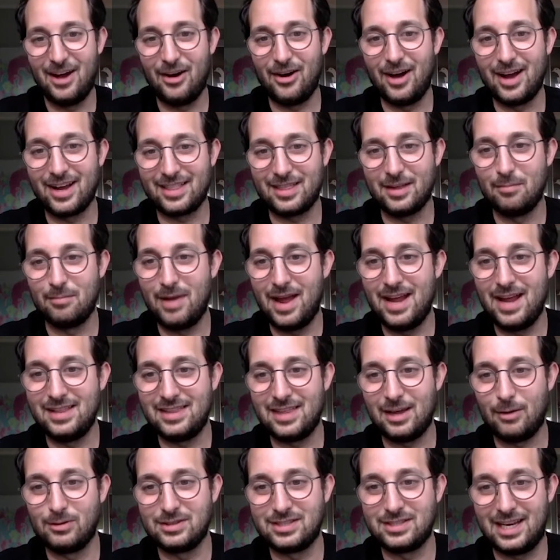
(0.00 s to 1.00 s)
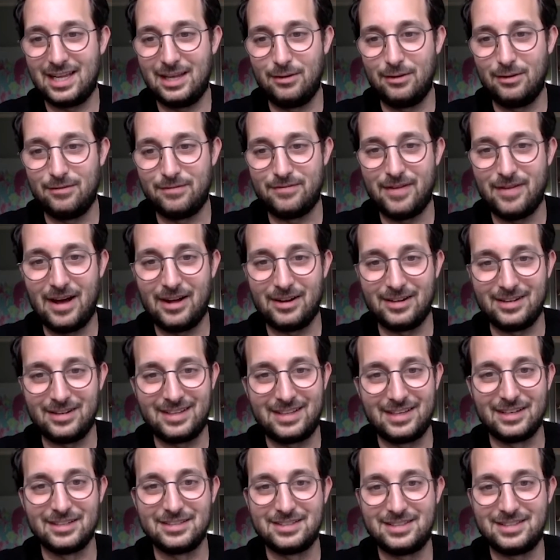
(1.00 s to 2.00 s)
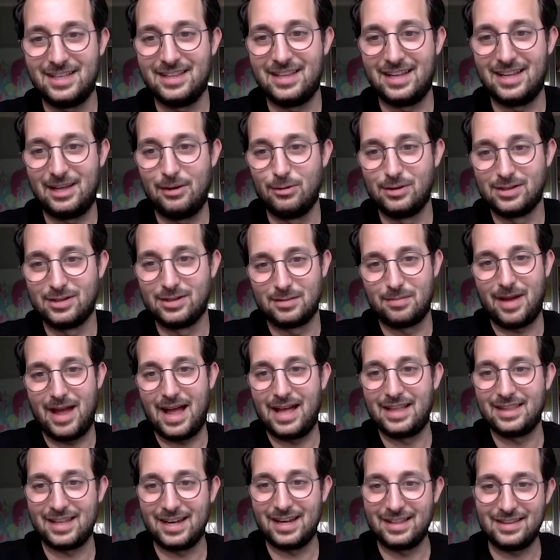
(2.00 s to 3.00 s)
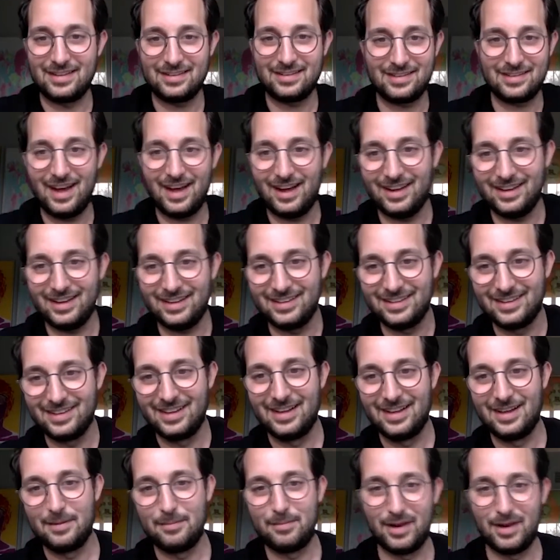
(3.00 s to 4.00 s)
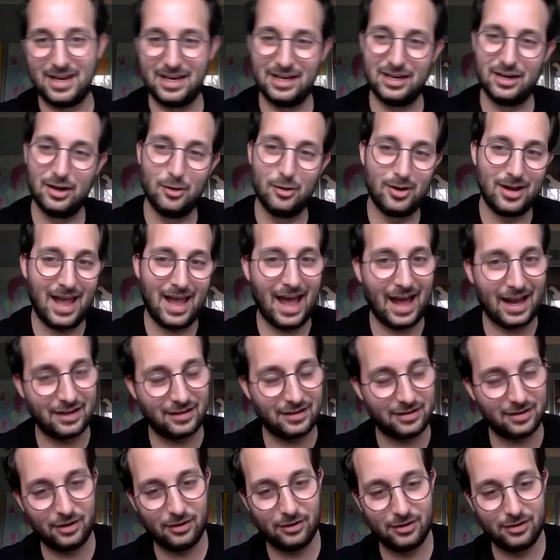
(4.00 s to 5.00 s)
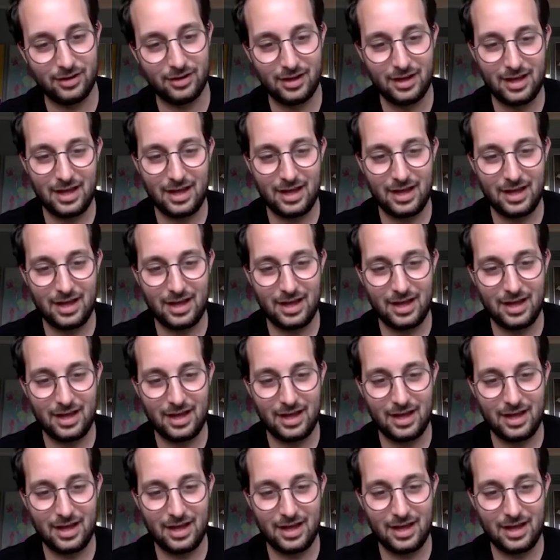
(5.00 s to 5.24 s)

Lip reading: Like the main thing was that he felt guilty that he was abandoning this guy, but he knew he had to.